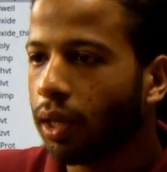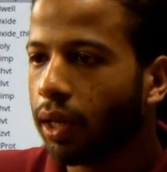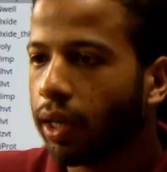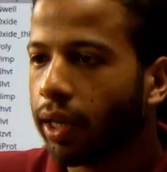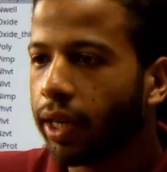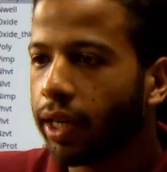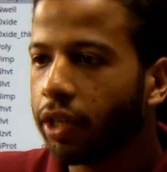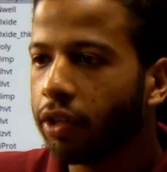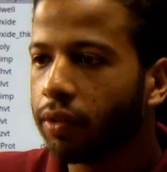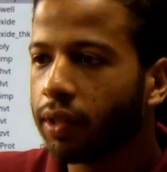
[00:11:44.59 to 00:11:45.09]

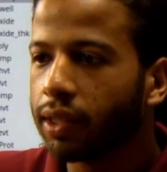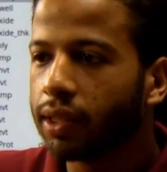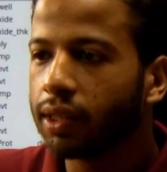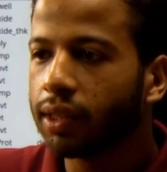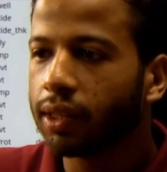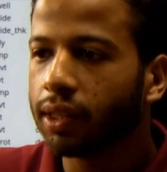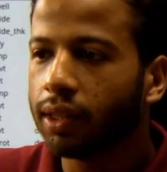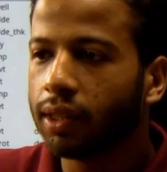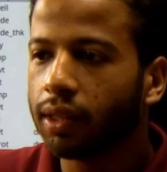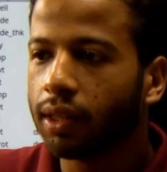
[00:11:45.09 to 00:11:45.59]
Here you can
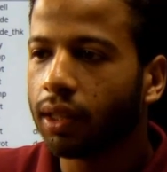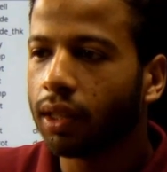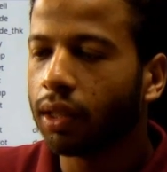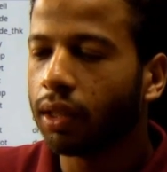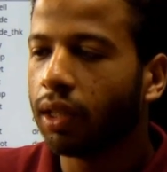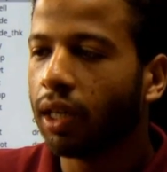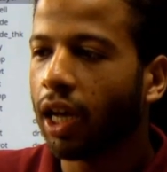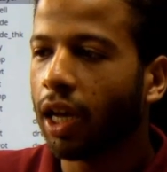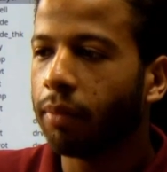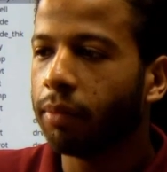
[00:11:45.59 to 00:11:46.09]
see the
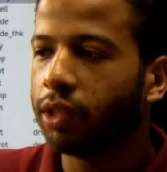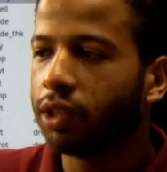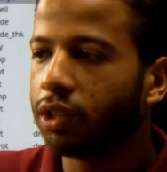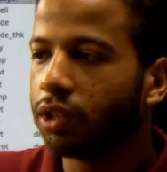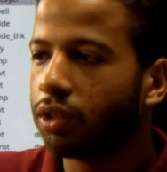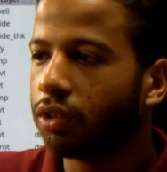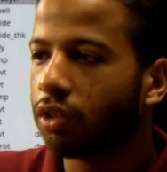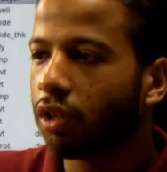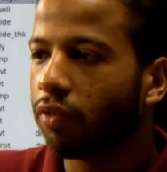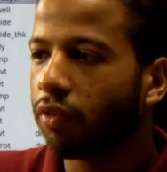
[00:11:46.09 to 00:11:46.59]

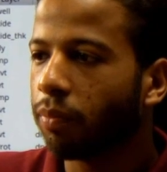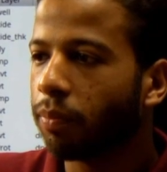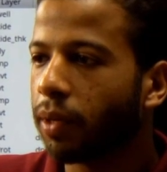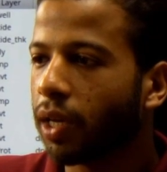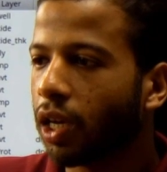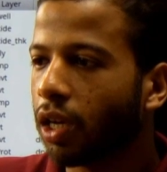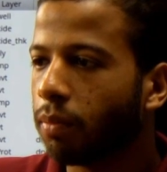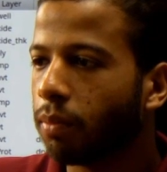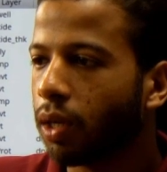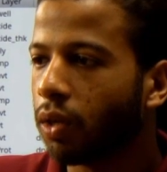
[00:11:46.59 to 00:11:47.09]
dimensions of a
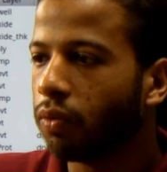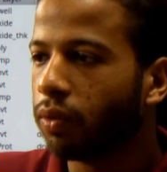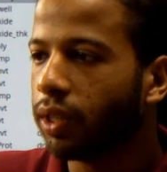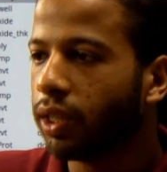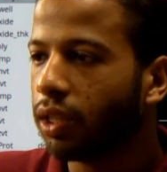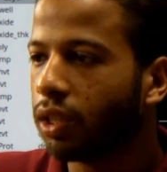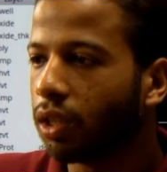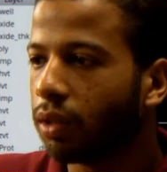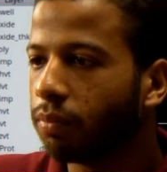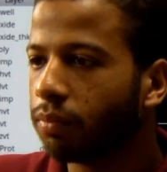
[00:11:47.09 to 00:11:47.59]
PR boundary
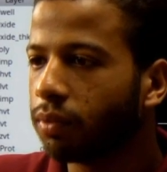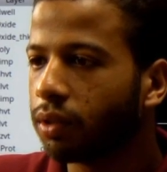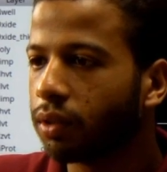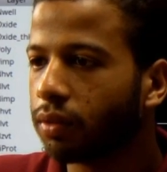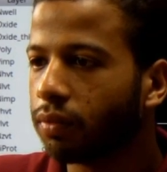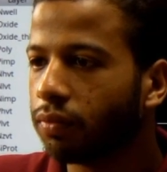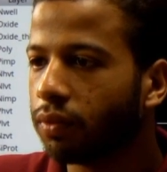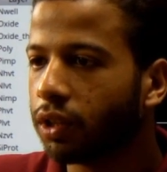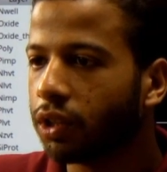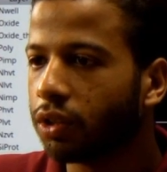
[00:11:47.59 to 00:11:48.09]
comes
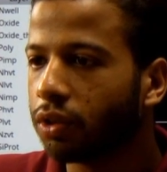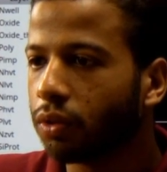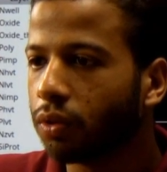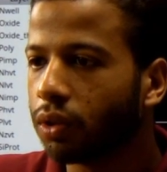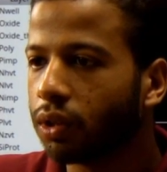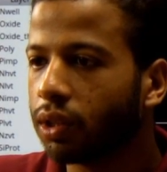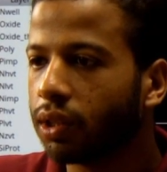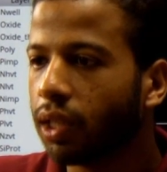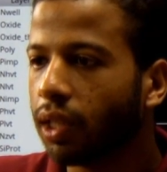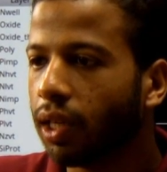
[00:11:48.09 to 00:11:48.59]
which
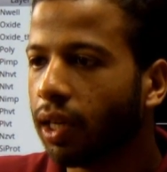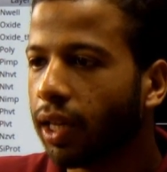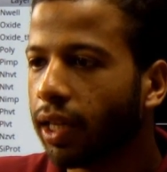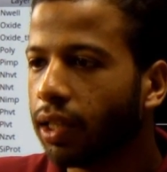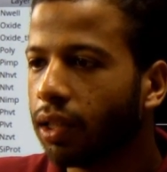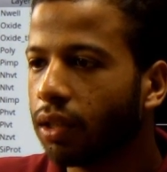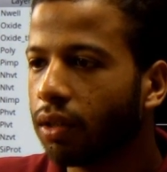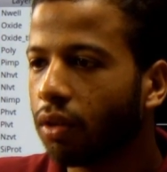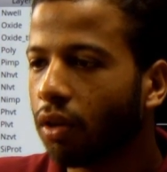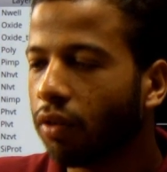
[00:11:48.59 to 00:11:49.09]
shows the
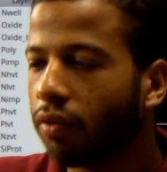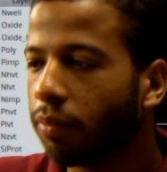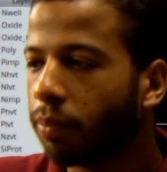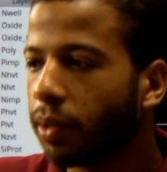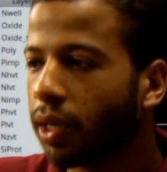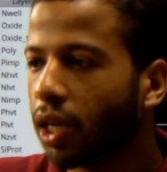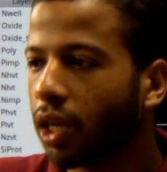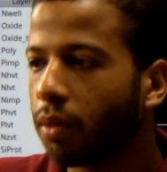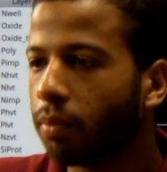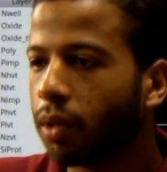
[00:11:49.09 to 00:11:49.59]
length of a
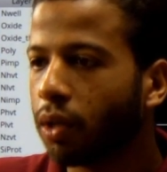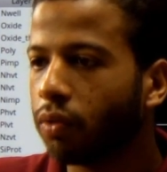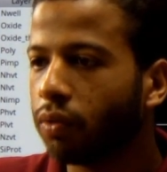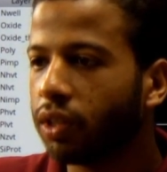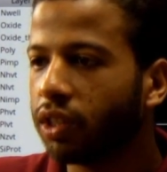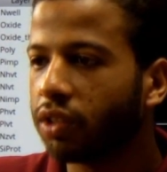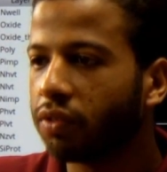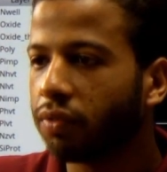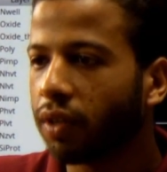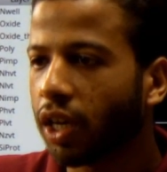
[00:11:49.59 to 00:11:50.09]
PR boundary
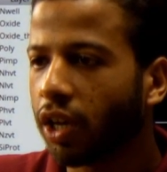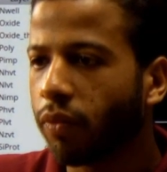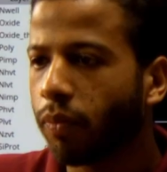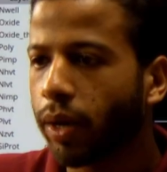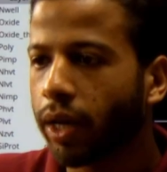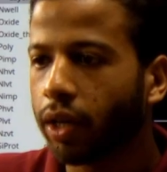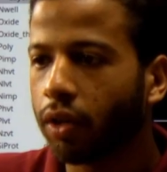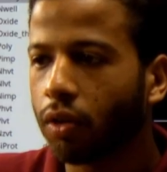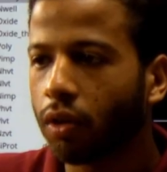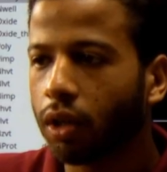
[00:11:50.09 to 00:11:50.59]
is 5
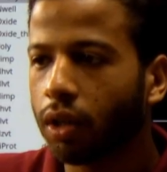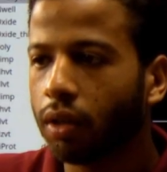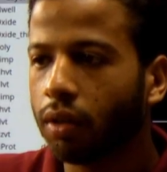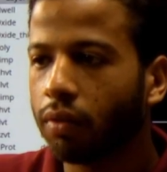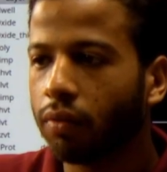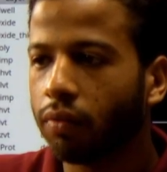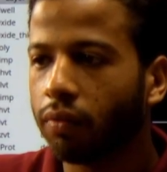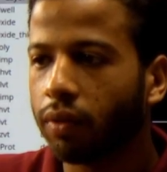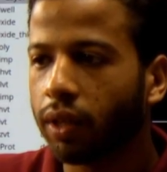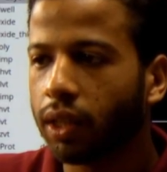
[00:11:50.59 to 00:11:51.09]
micron,
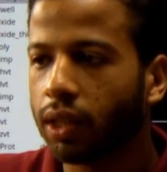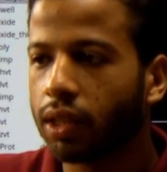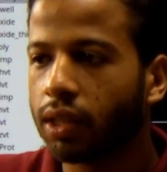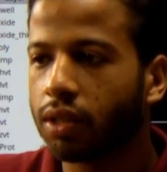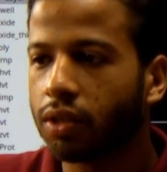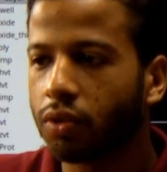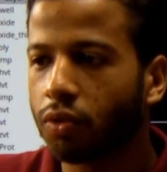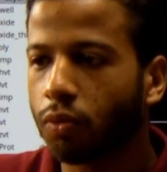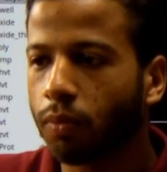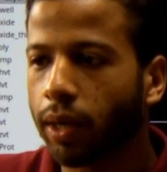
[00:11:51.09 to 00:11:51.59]
width is
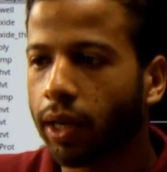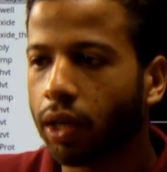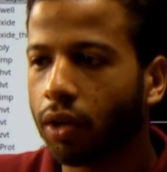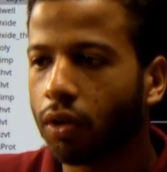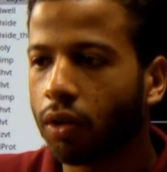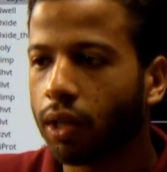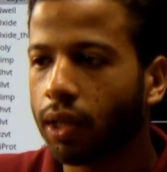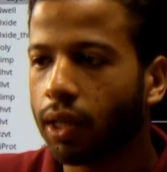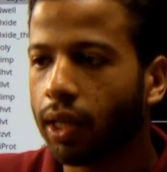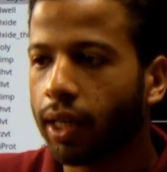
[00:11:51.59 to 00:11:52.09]
2
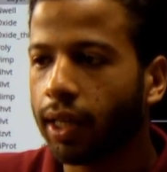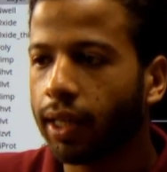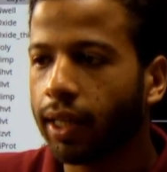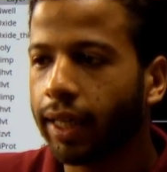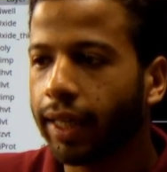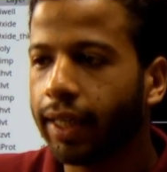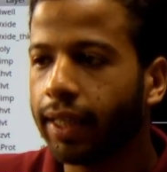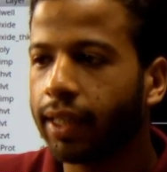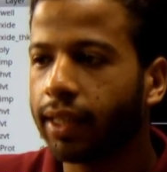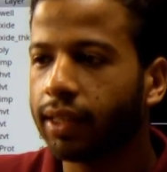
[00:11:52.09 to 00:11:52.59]
micron and
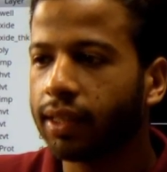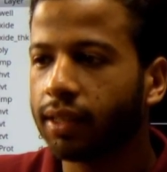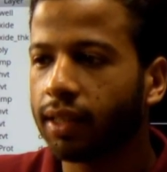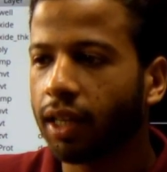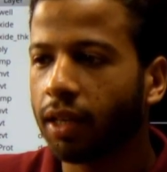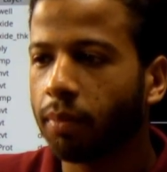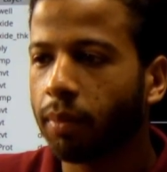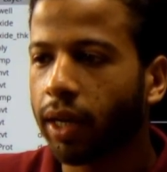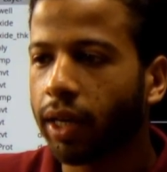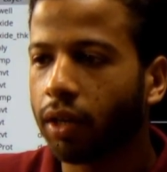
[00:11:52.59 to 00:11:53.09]
area is
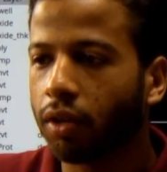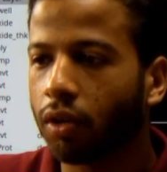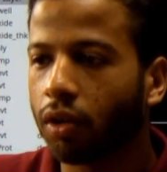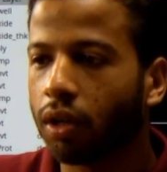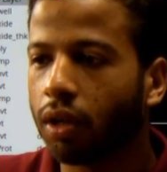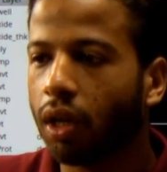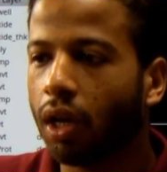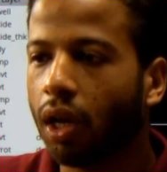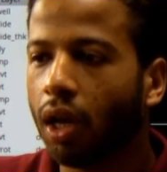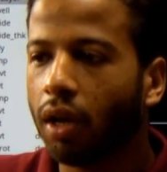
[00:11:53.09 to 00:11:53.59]
10 micron
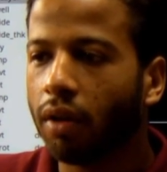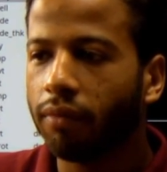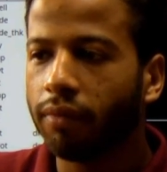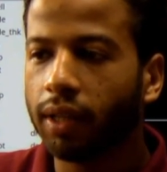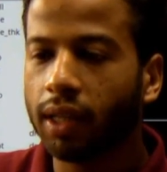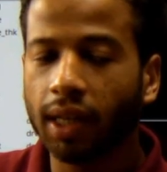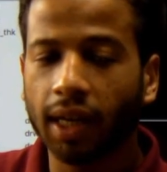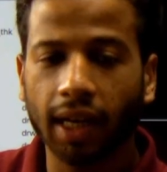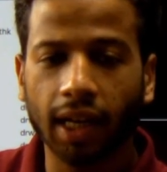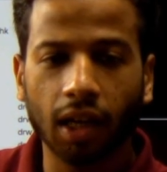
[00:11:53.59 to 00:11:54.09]
with
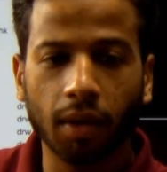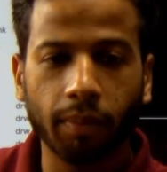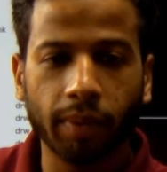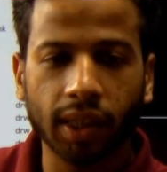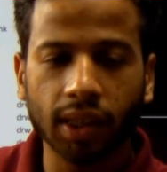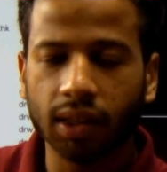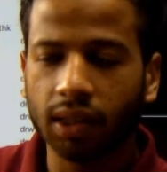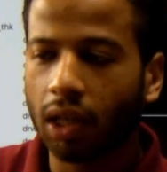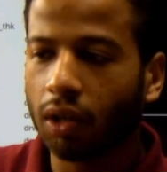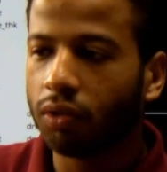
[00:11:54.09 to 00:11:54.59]
the
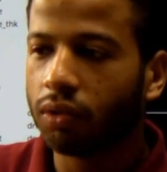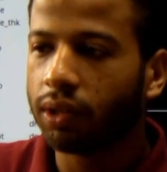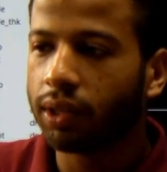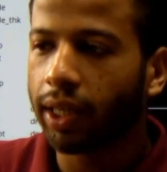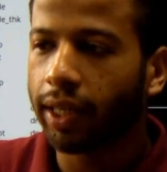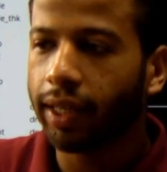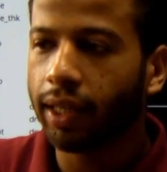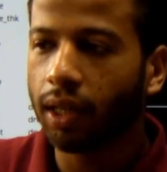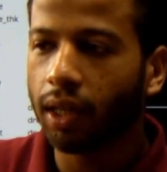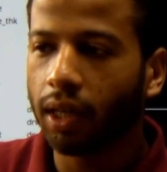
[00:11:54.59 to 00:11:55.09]
elements
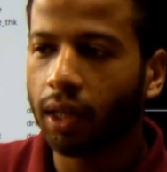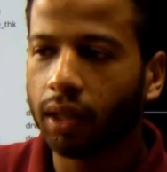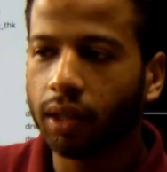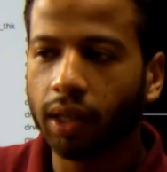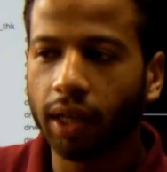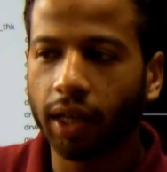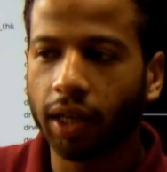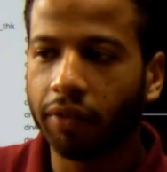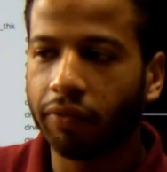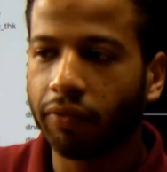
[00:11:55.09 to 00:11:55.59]
outside are
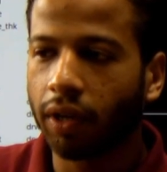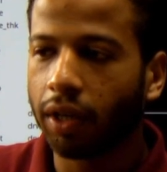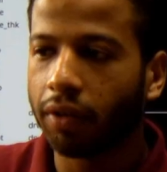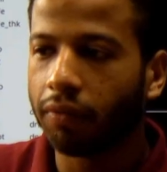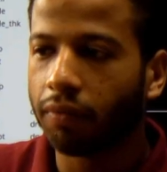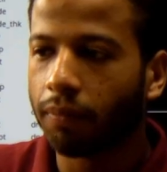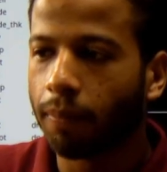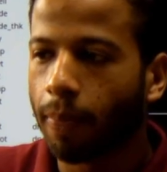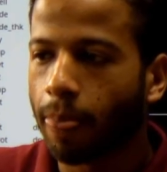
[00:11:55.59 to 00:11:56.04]
35.